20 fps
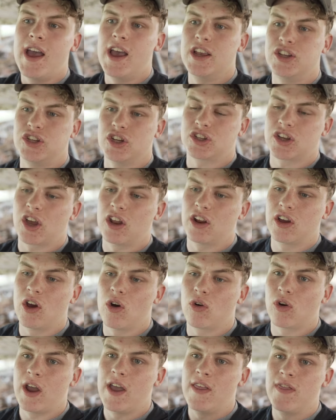is just gonna
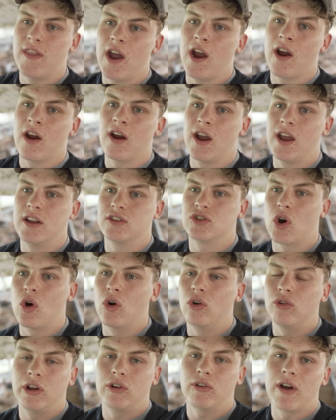go in there and
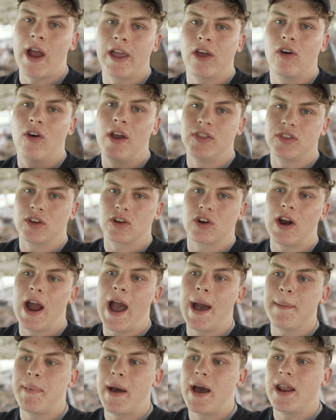totally regulate the
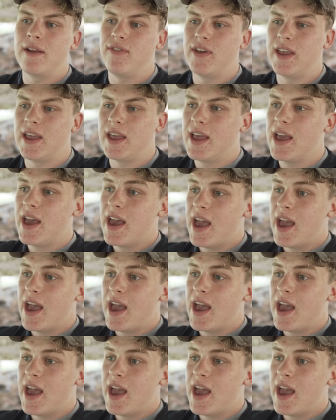crap out of it.